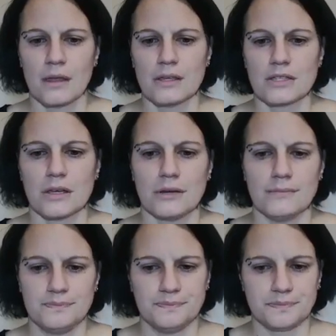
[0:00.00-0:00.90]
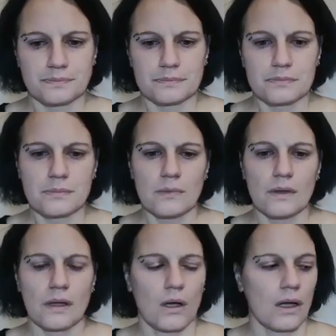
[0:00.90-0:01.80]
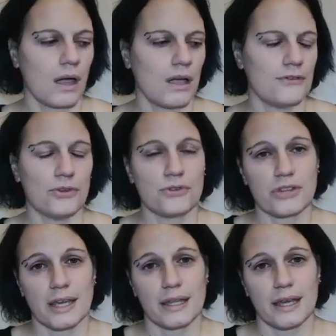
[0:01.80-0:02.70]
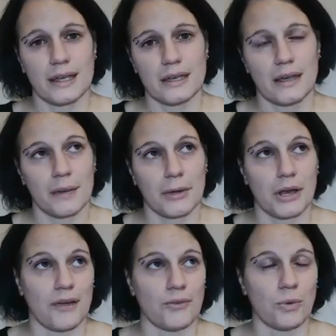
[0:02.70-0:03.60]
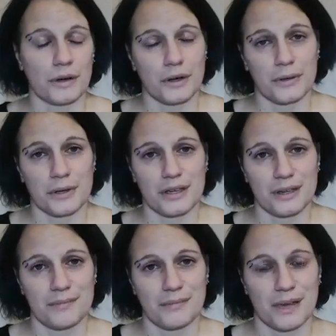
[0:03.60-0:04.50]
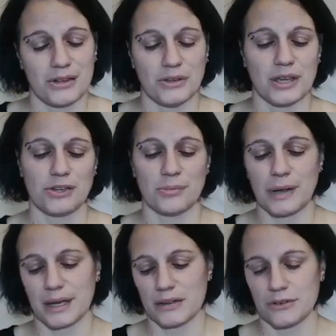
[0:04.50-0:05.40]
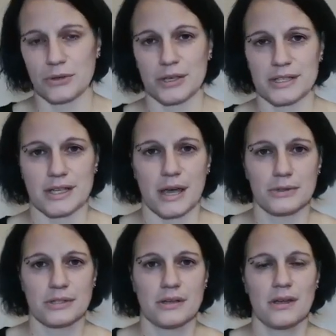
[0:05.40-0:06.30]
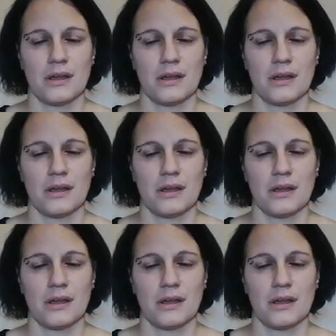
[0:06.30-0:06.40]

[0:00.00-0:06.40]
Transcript: So if you say that I'm going to have one cookie, and you get your packet of cookies out,